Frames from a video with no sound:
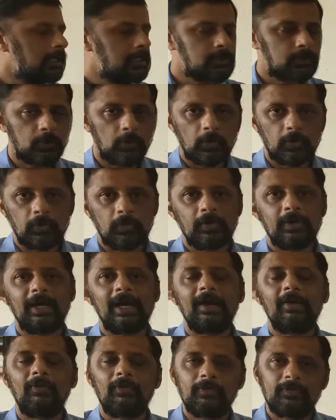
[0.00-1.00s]

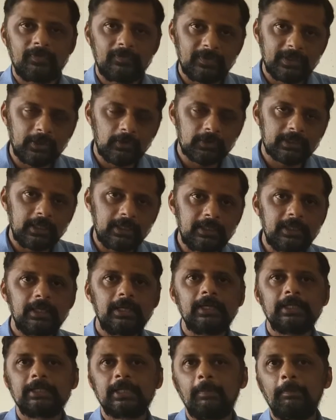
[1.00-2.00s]
So we know
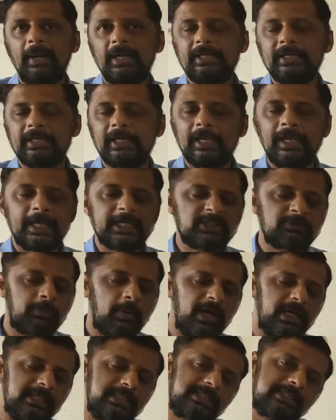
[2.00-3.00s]
that the material
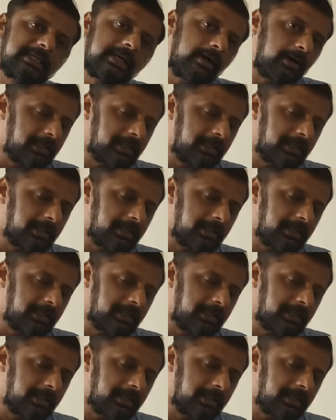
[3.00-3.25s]
expands